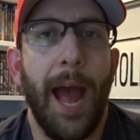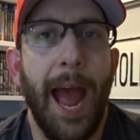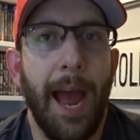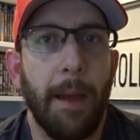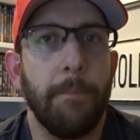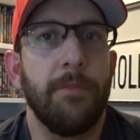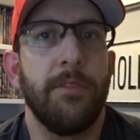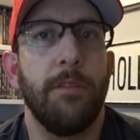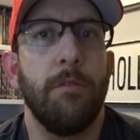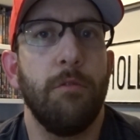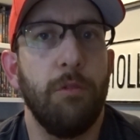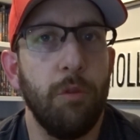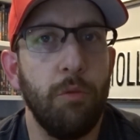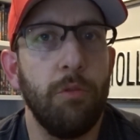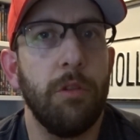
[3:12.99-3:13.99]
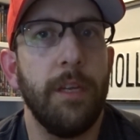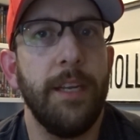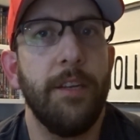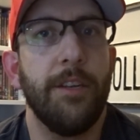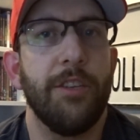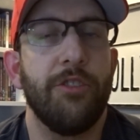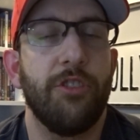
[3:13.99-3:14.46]
absolutely
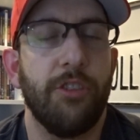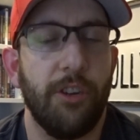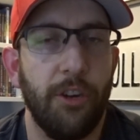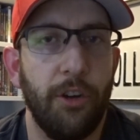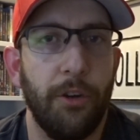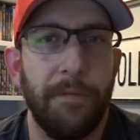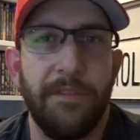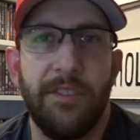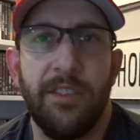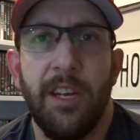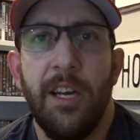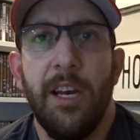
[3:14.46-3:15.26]
deserves